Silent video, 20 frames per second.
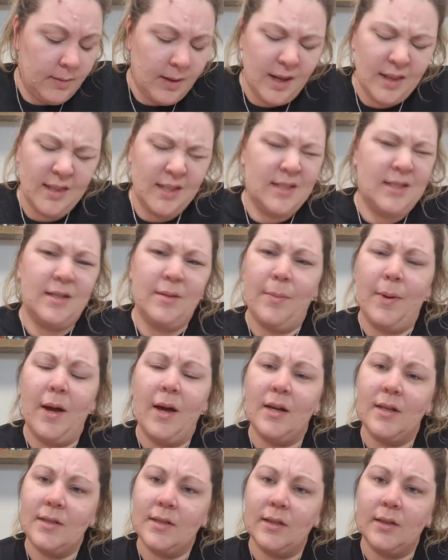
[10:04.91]
Again, this is a
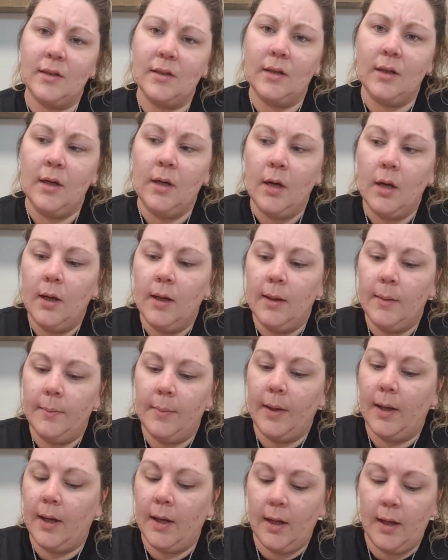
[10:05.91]
person,
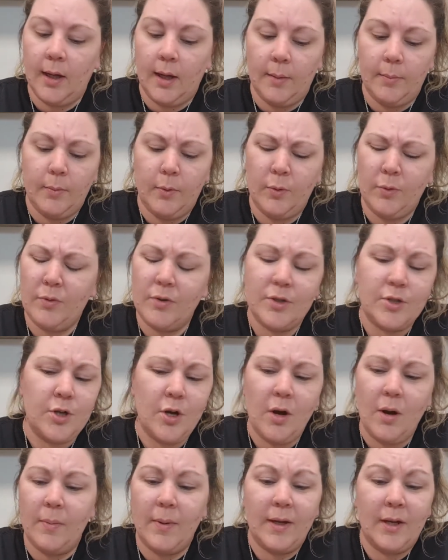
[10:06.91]
but or a
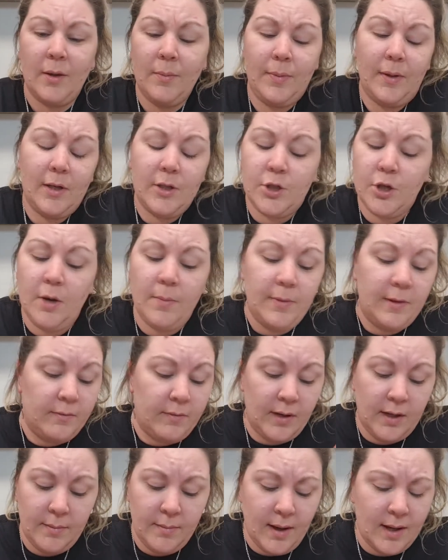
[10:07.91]
job. It could be a job
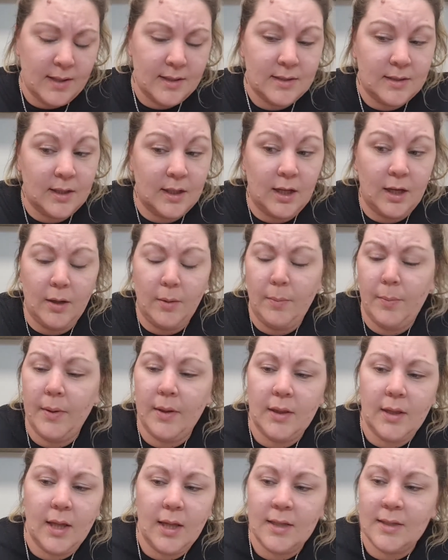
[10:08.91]
that really matters to you,
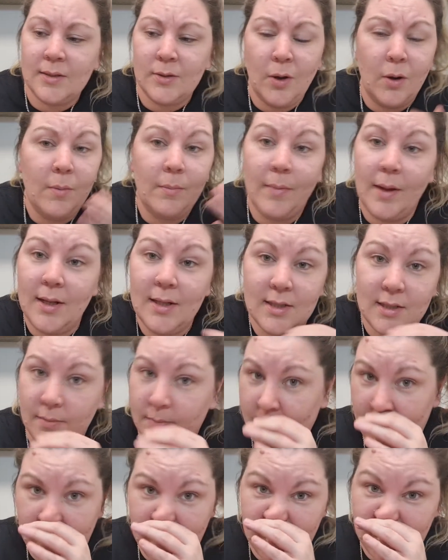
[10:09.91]
but it's not meant to
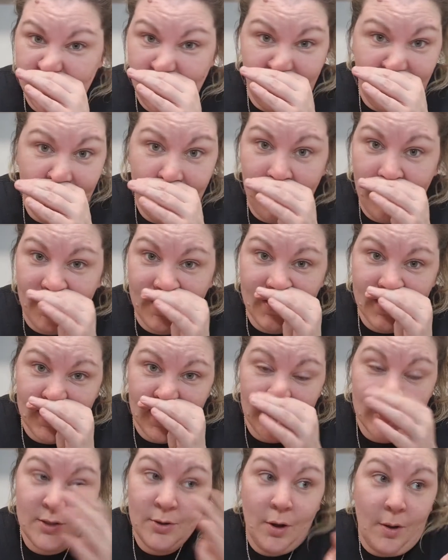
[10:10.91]
be this hard.
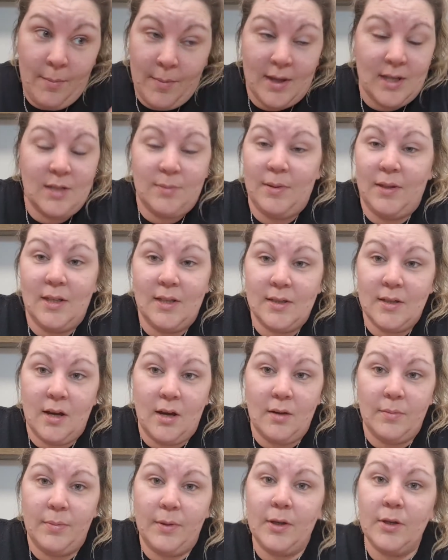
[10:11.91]
It's not meant to be this
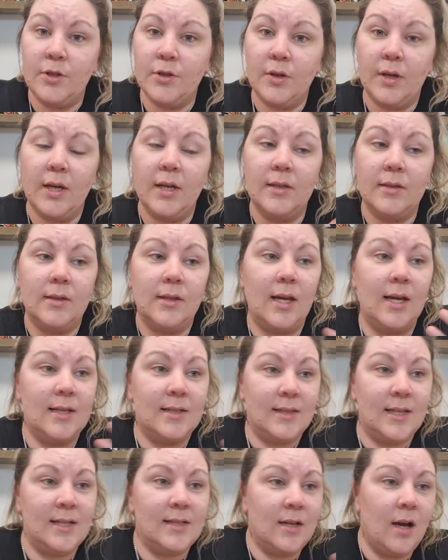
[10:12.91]
hard because
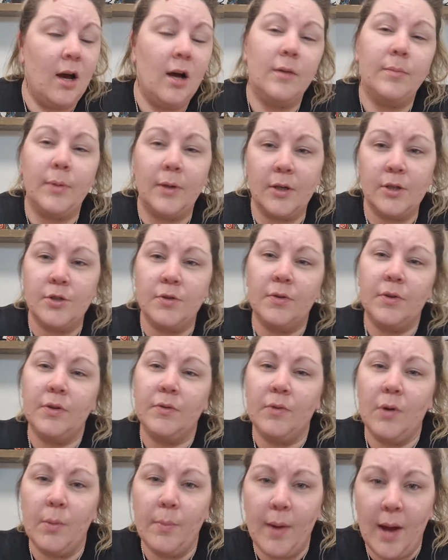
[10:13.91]
it's this hard because you're on
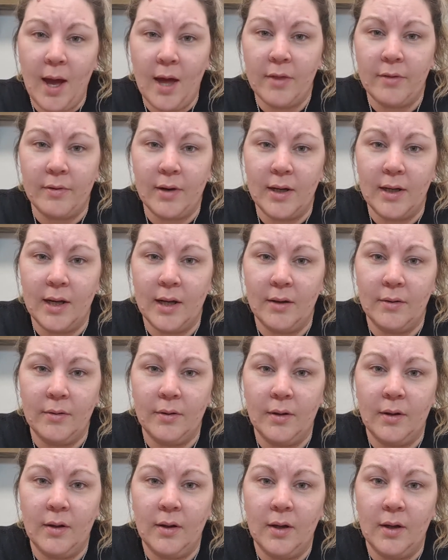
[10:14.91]
the wrong path right now.